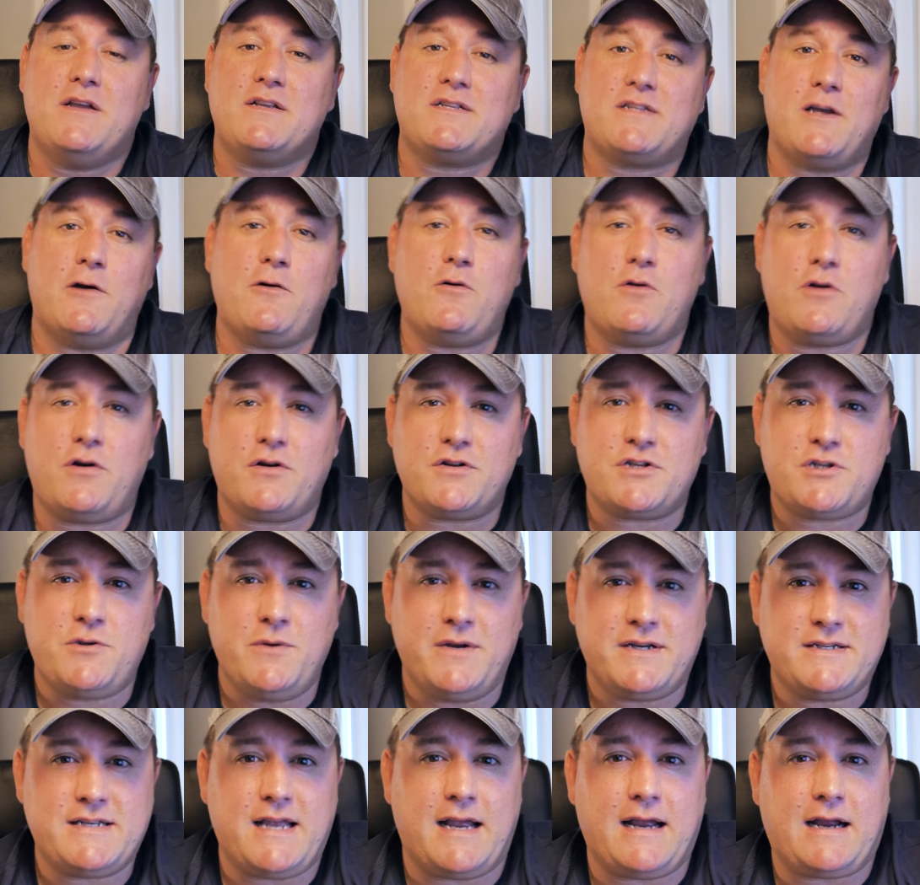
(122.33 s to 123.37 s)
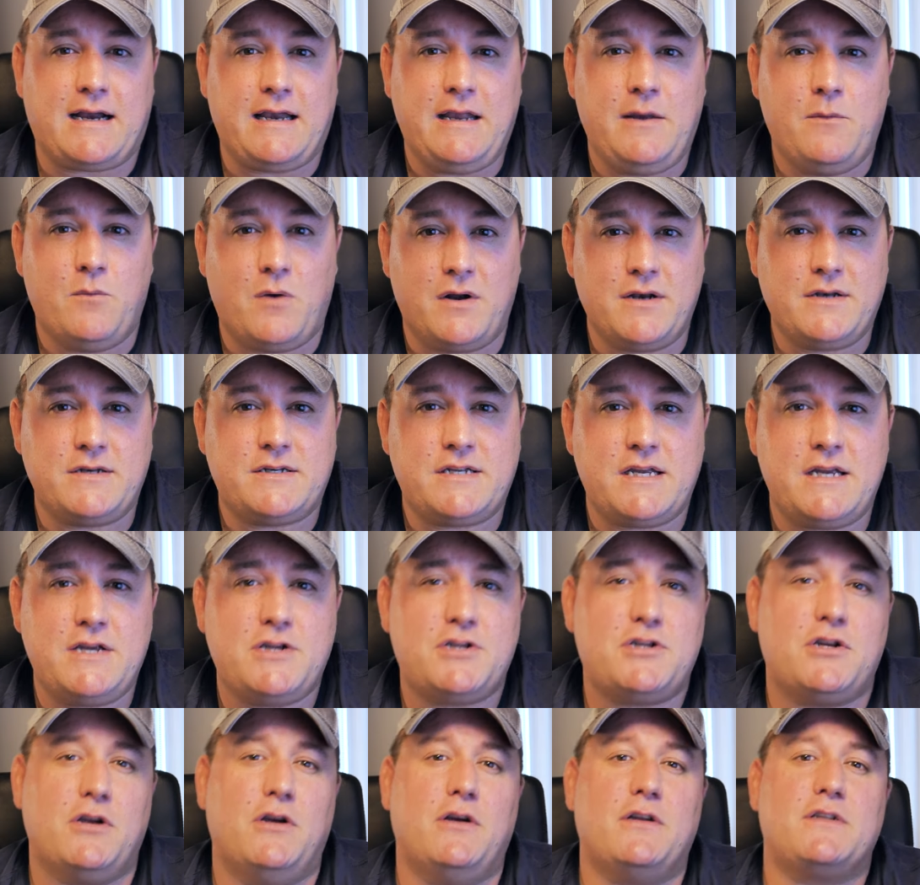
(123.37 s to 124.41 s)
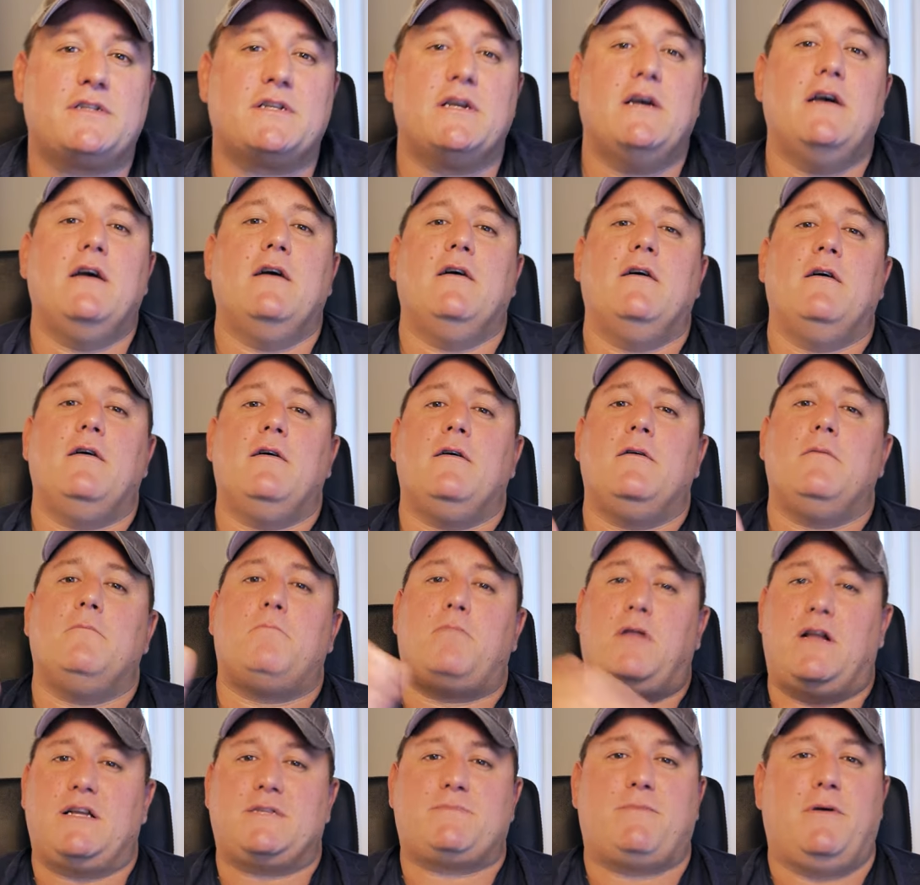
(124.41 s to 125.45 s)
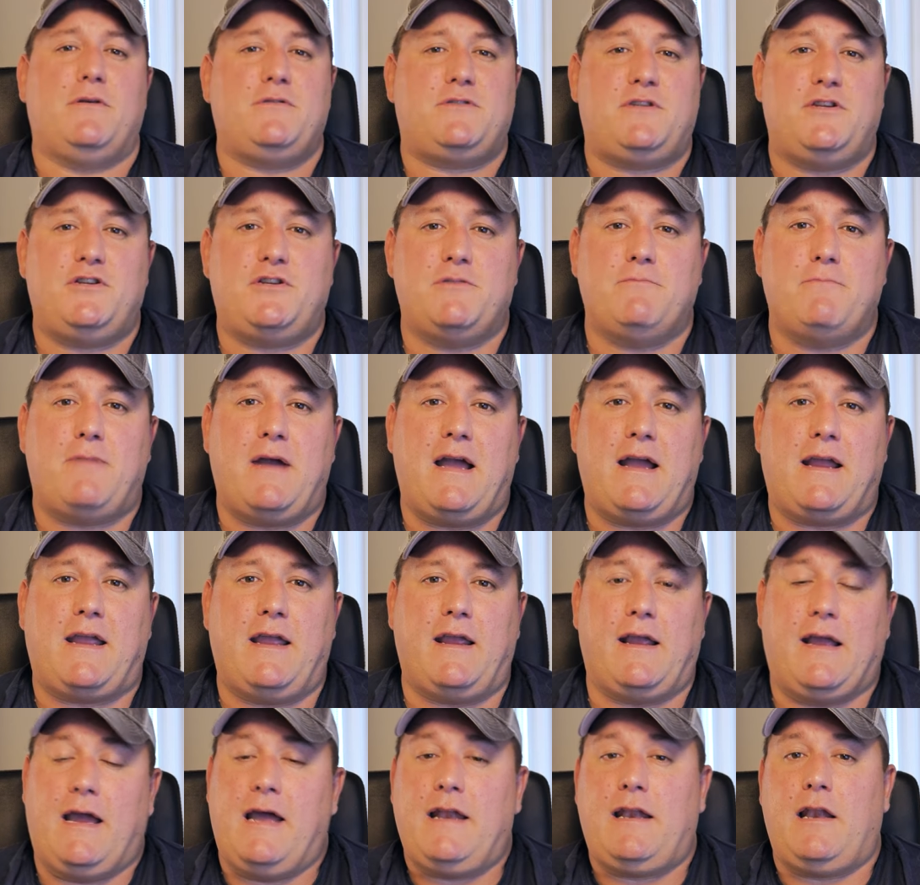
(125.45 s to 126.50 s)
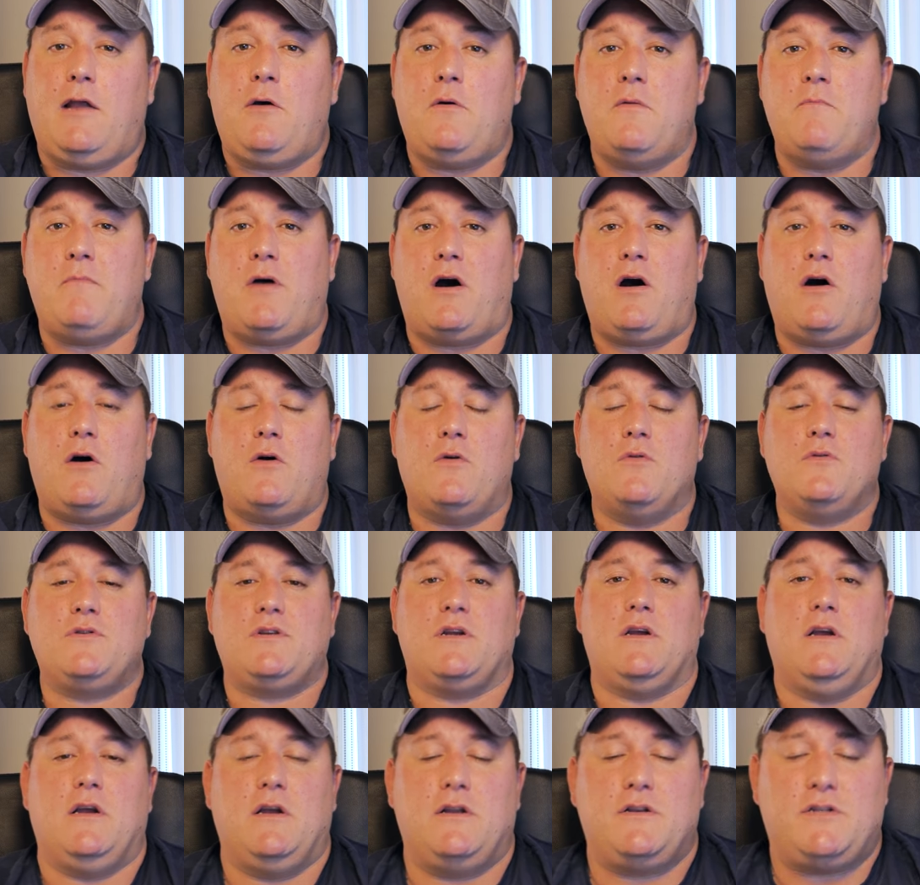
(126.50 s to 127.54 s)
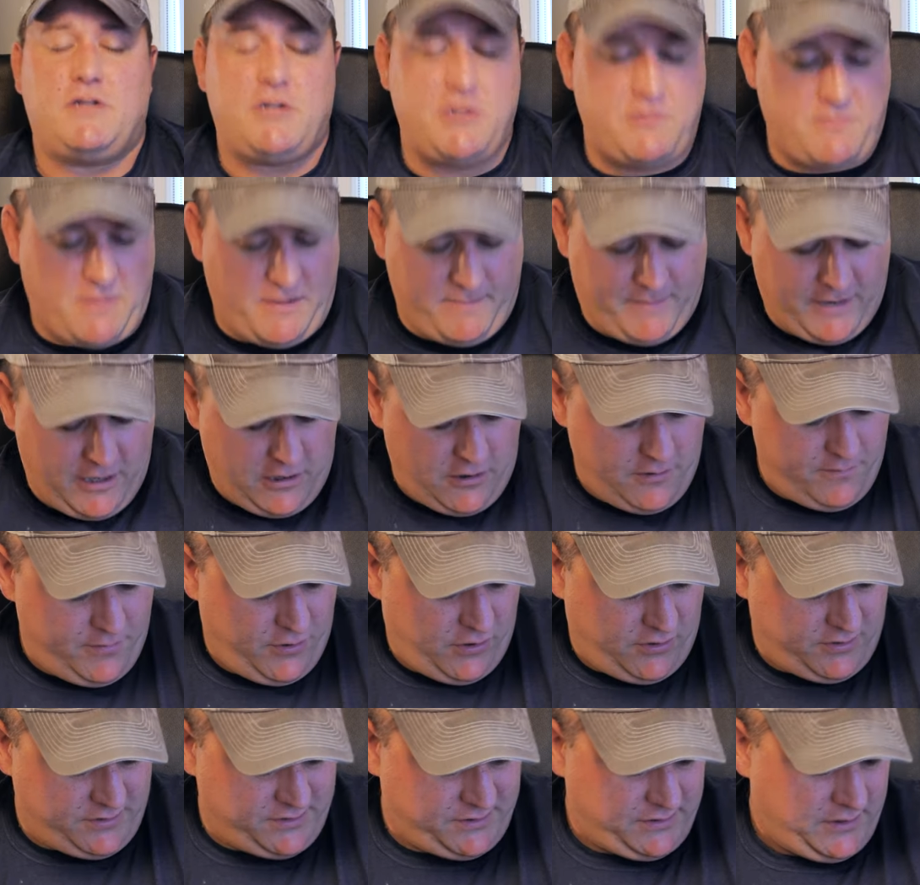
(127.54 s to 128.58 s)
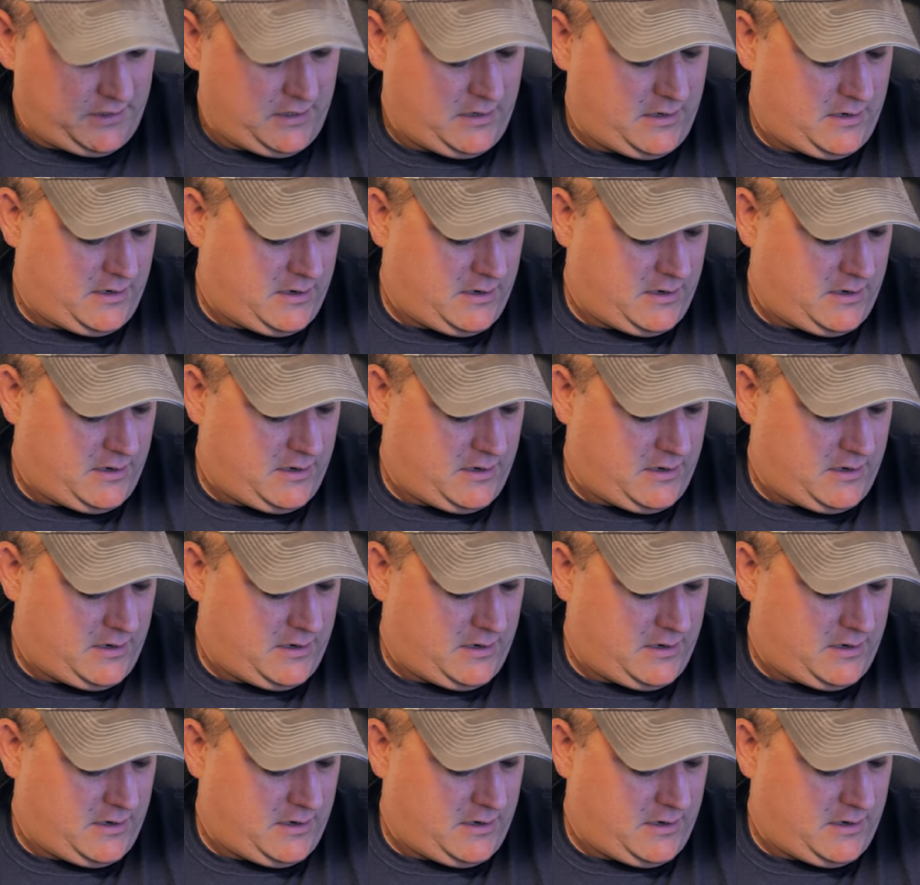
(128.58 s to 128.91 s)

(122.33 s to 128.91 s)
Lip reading: So it will cost you exactly one t-shirt plus postage and packing." And lo and behold, to my P.O. box